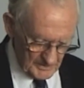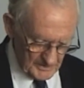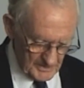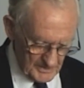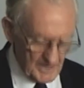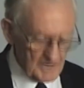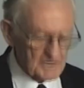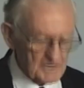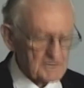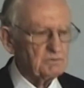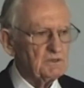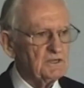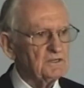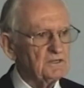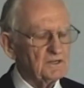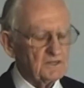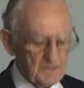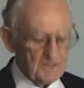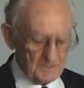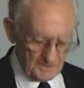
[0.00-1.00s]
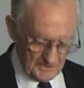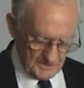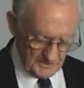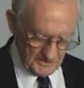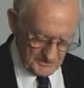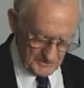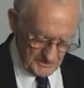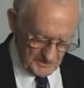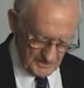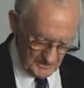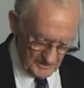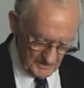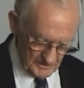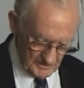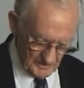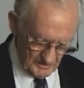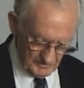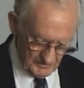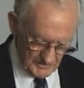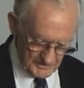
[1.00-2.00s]
gasping to get their share
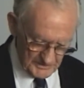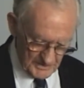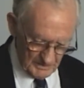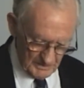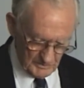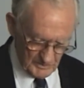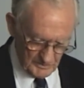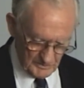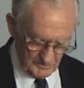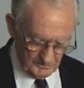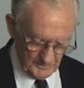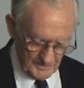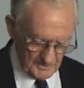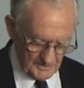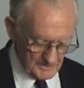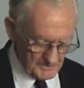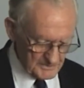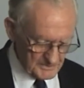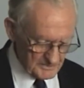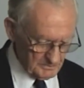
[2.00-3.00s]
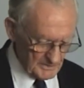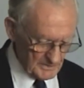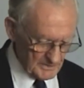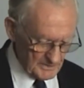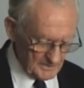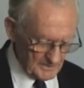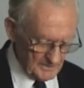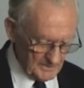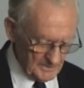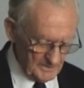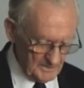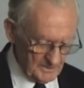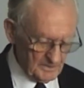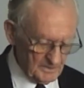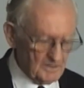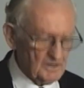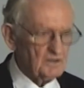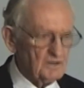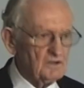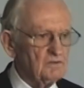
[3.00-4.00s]
of the somewhat foul-smelling air
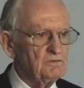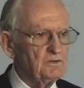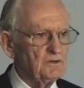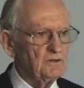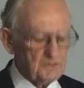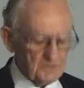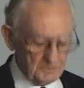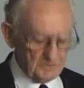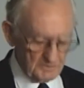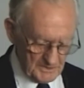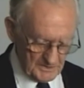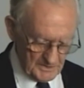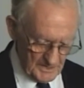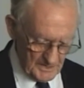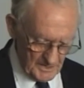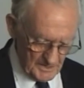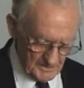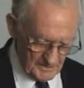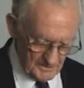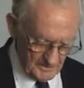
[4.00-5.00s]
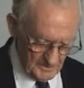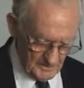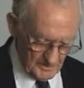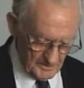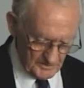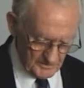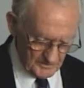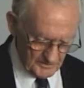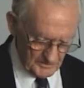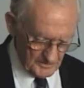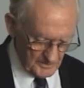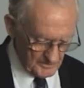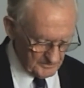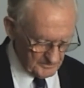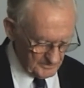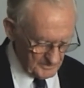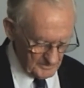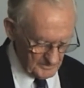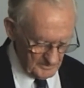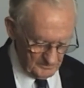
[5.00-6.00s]
filtering down through the
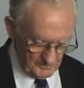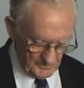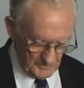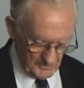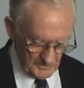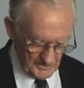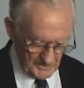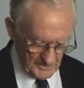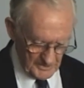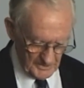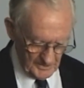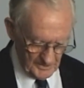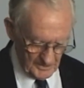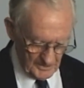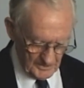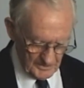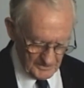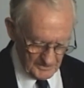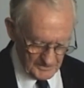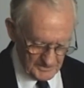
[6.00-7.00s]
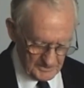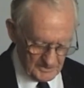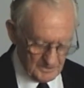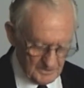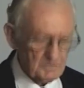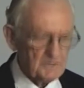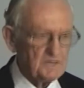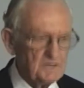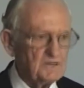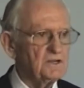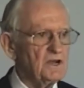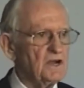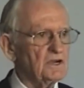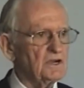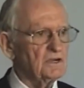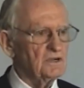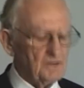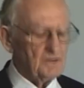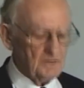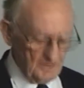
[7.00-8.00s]
three or four air holes that had been dug
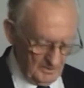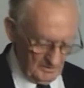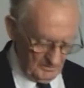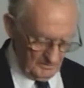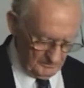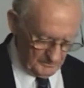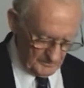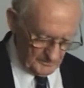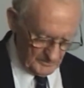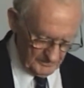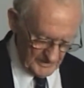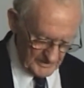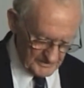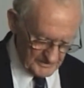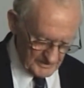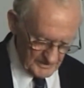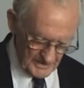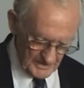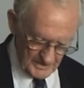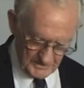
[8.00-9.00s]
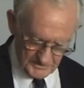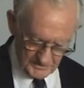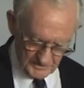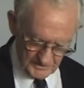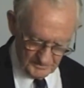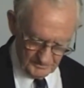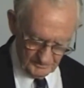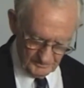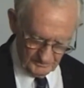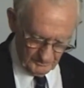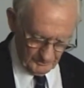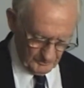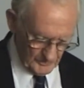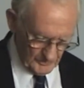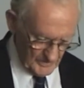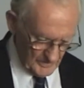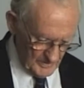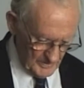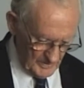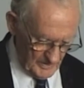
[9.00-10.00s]
for ventilation.
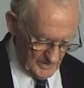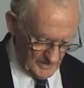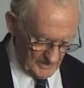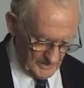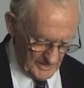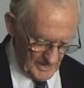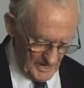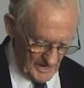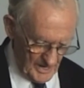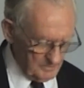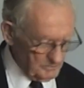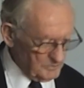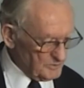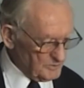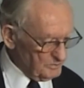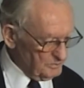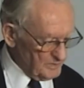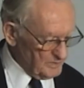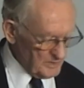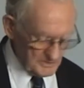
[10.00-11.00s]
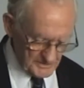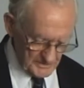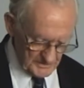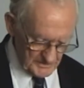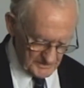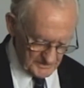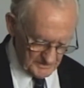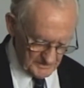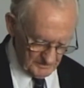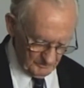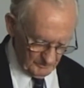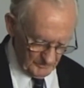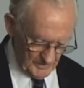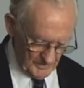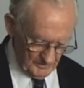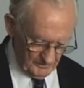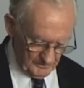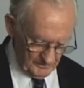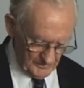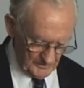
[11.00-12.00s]
Cardboard boxes
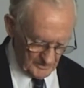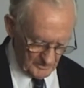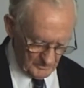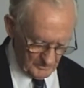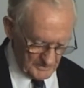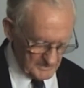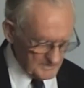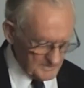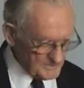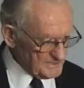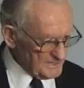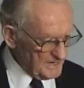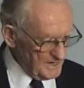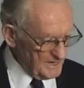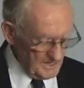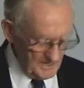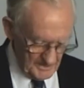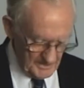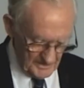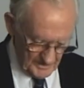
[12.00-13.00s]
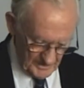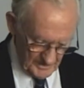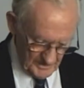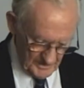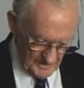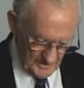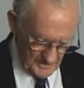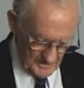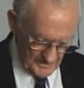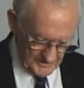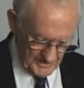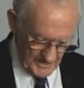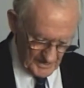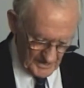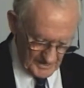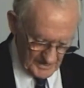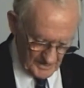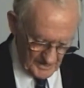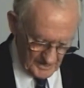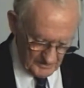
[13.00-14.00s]
filled with sand,
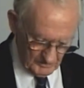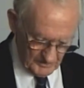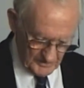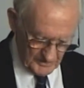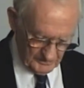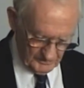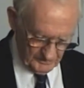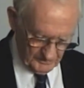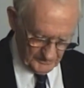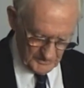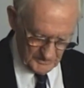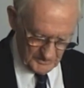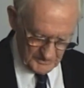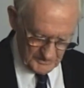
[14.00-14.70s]
dug out with food